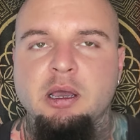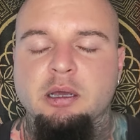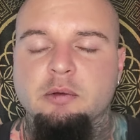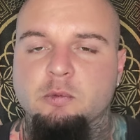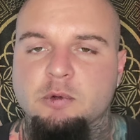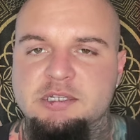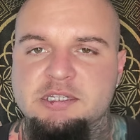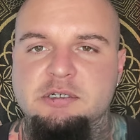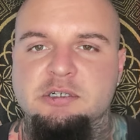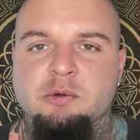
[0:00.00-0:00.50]

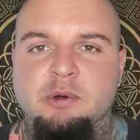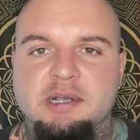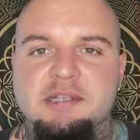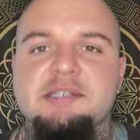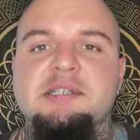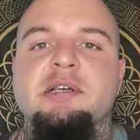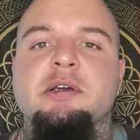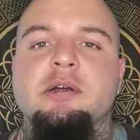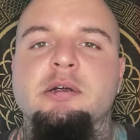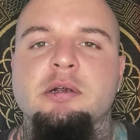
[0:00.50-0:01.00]
And once or
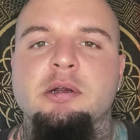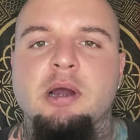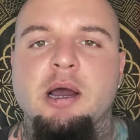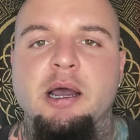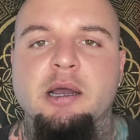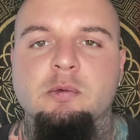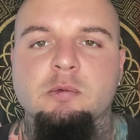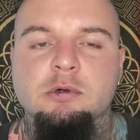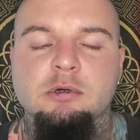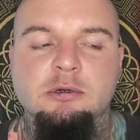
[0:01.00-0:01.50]
twice a year,
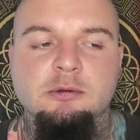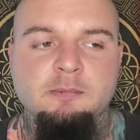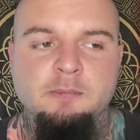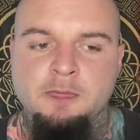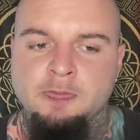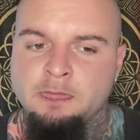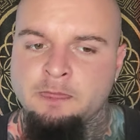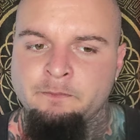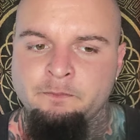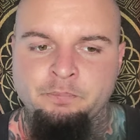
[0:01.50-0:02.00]
I will,
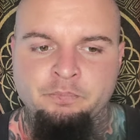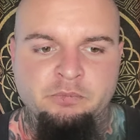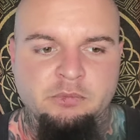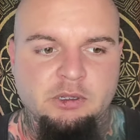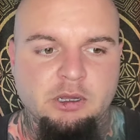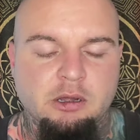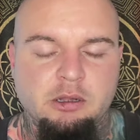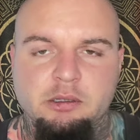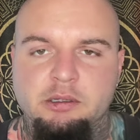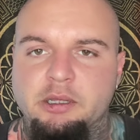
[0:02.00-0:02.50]

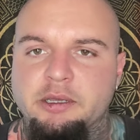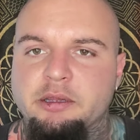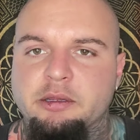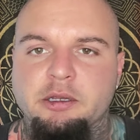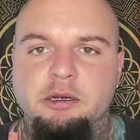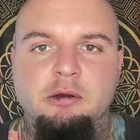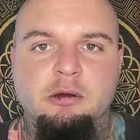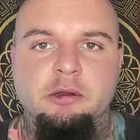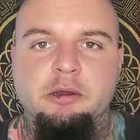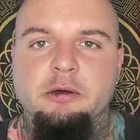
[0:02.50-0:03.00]
I'll,
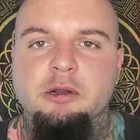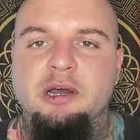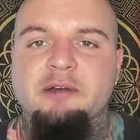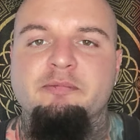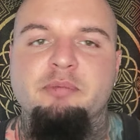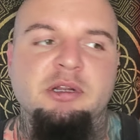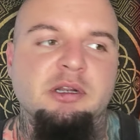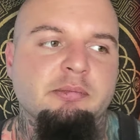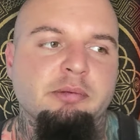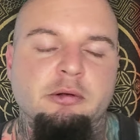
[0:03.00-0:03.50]
you know, I'll go,
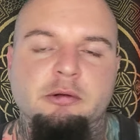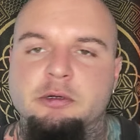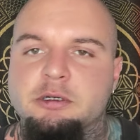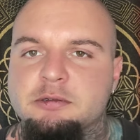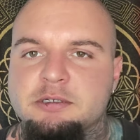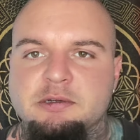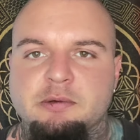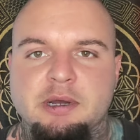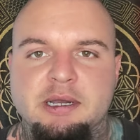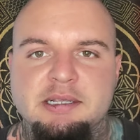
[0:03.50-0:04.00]
I've been to
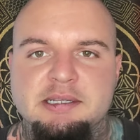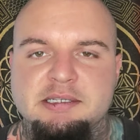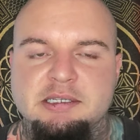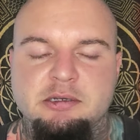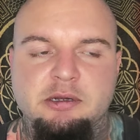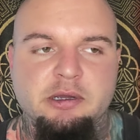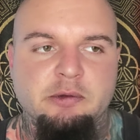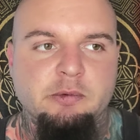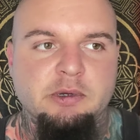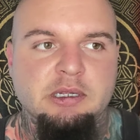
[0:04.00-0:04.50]
Peru twice.
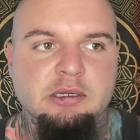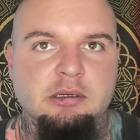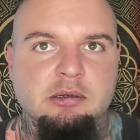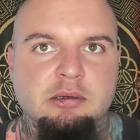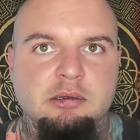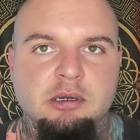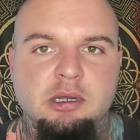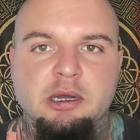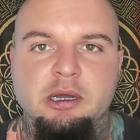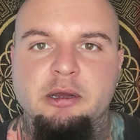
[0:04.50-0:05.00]
You know, I went,
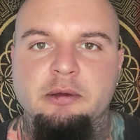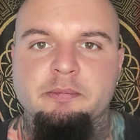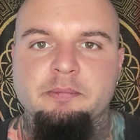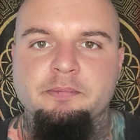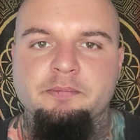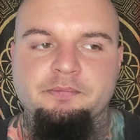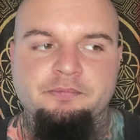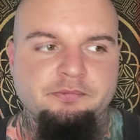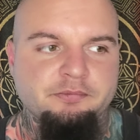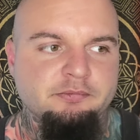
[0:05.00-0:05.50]
um,
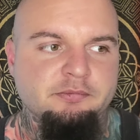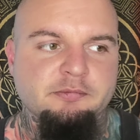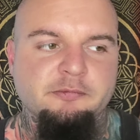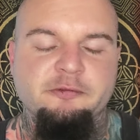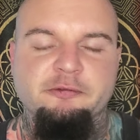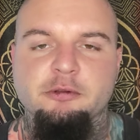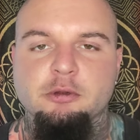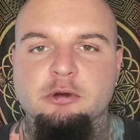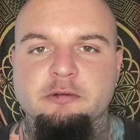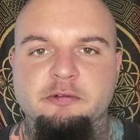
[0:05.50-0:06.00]

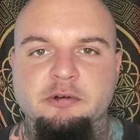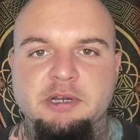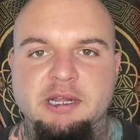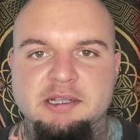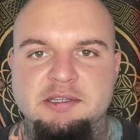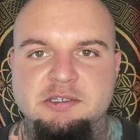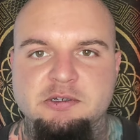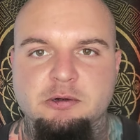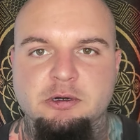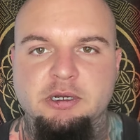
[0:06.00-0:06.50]
flew over
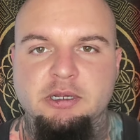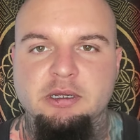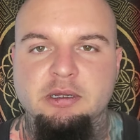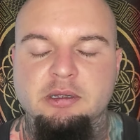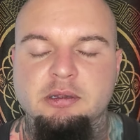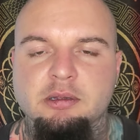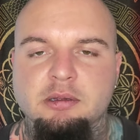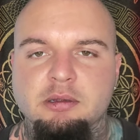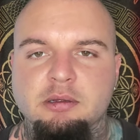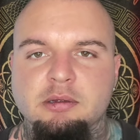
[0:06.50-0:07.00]
next door
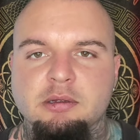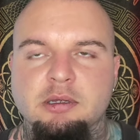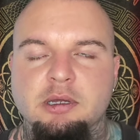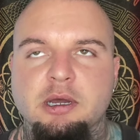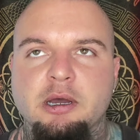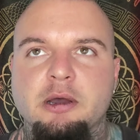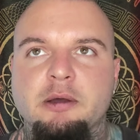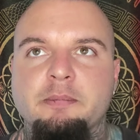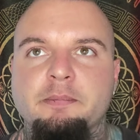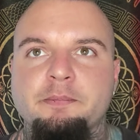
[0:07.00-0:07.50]
to,
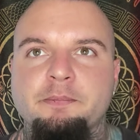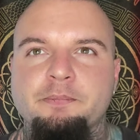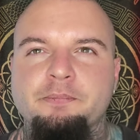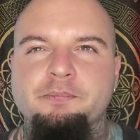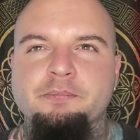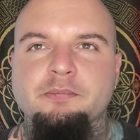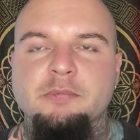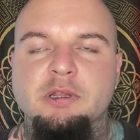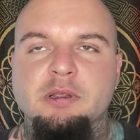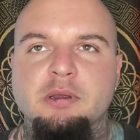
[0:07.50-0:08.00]
um,
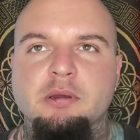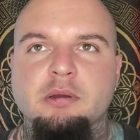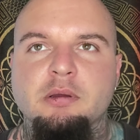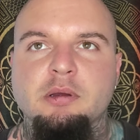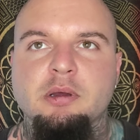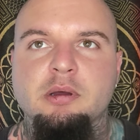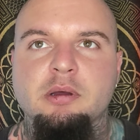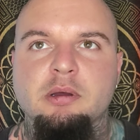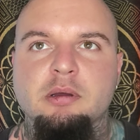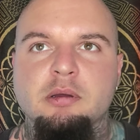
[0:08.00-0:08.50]

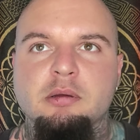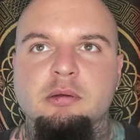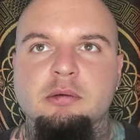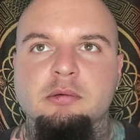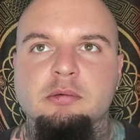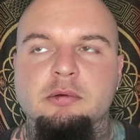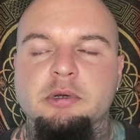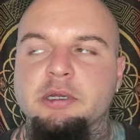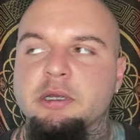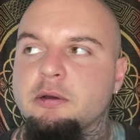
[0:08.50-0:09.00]

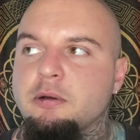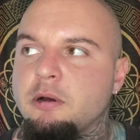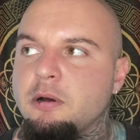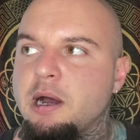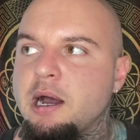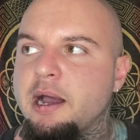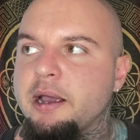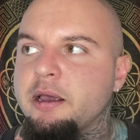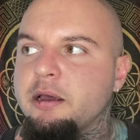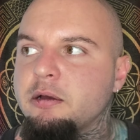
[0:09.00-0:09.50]
where we go,
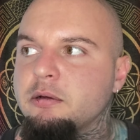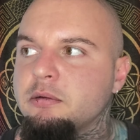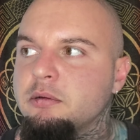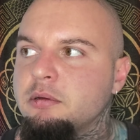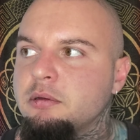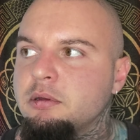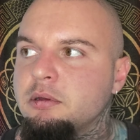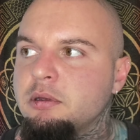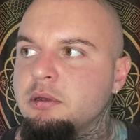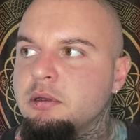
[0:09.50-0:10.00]
Ohio.
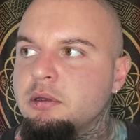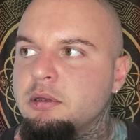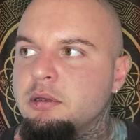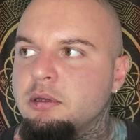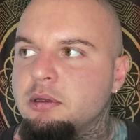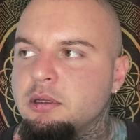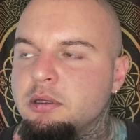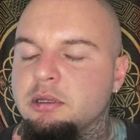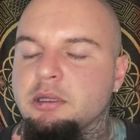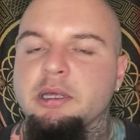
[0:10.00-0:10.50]

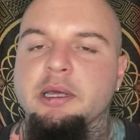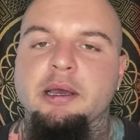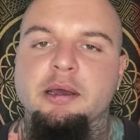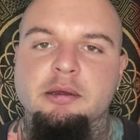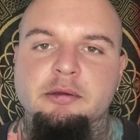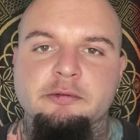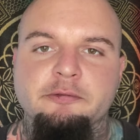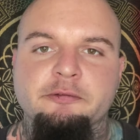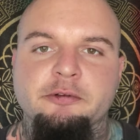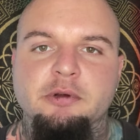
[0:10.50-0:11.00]

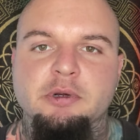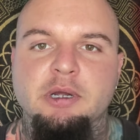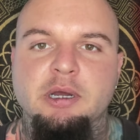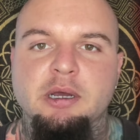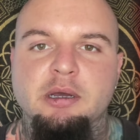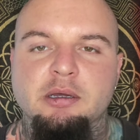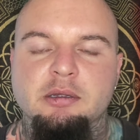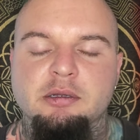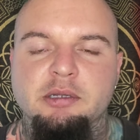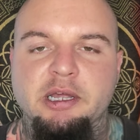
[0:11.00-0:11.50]
Yeah, for
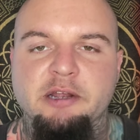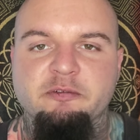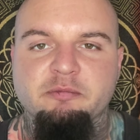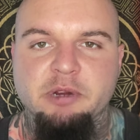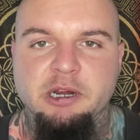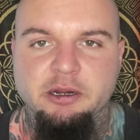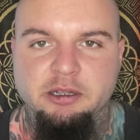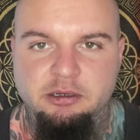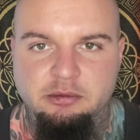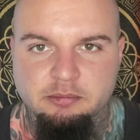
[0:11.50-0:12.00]
uh, Native
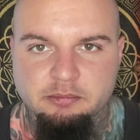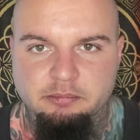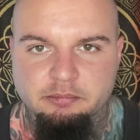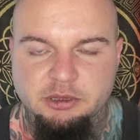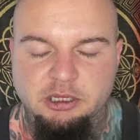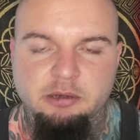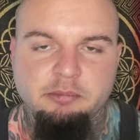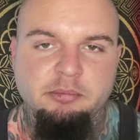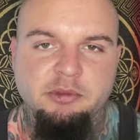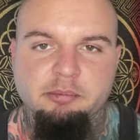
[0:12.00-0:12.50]
American,
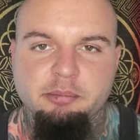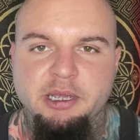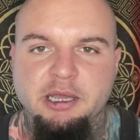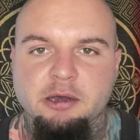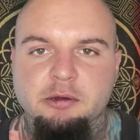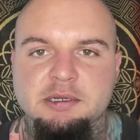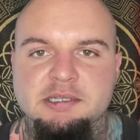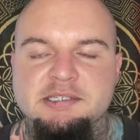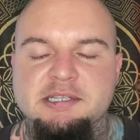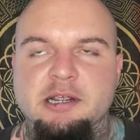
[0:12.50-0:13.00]
the, the
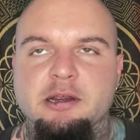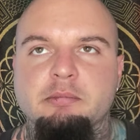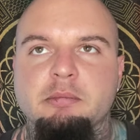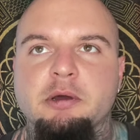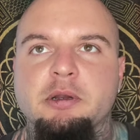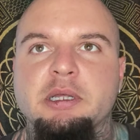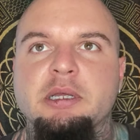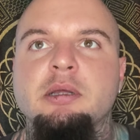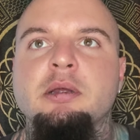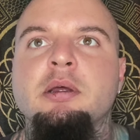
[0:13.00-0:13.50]
peyote
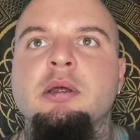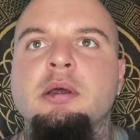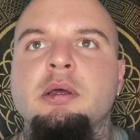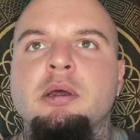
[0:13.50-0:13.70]
ceremony.